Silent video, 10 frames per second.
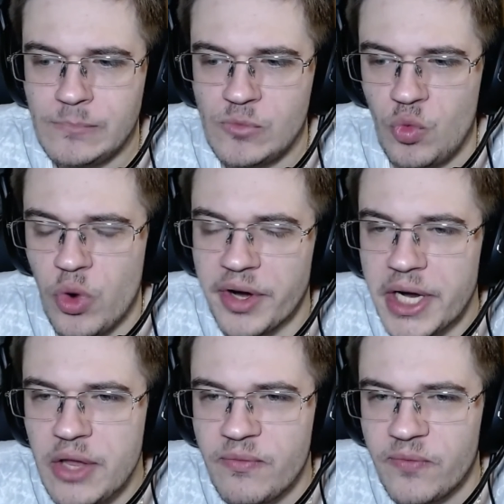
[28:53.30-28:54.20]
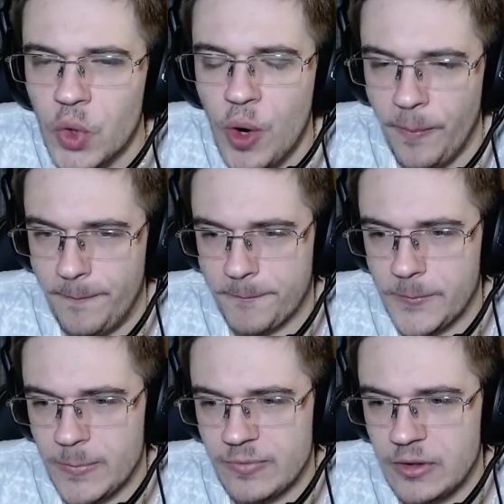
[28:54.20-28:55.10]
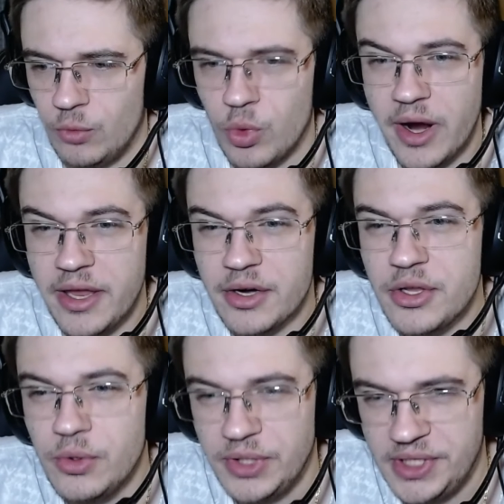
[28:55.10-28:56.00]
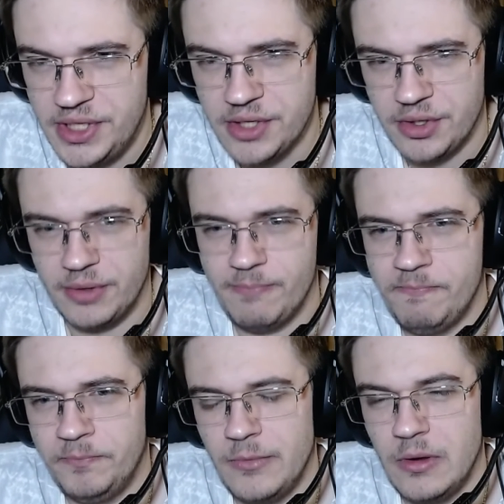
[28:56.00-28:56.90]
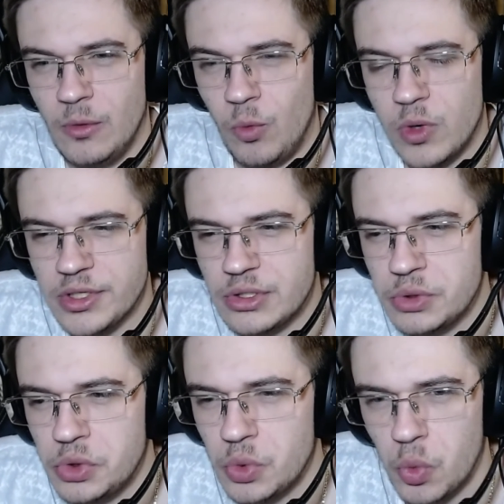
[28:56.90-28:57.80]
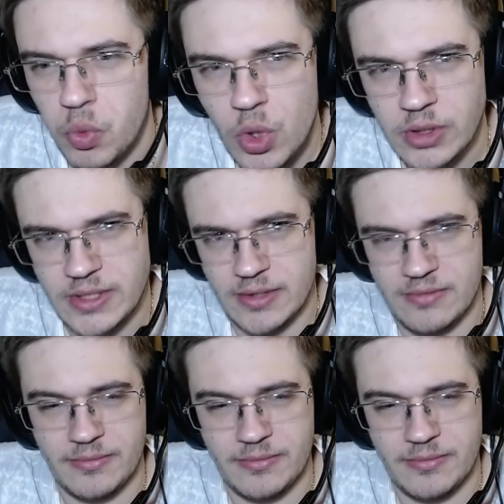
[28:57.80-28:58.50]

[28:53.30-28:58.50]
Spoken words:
Where are you from? Why are you here? What do you want?